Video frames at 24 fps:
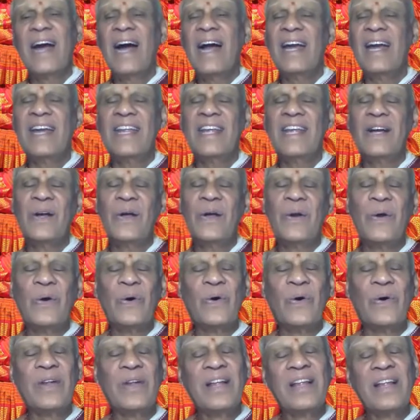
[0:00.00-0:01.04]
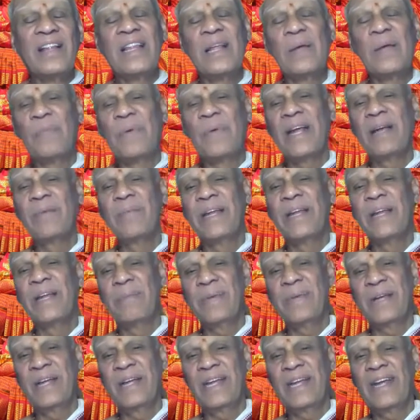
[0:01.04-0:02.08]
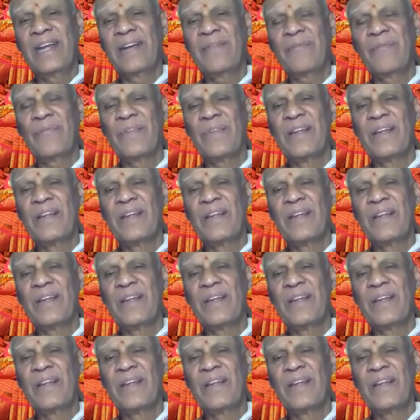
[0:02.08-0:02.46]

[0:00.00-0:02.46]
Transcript: and ignore the primary meaning.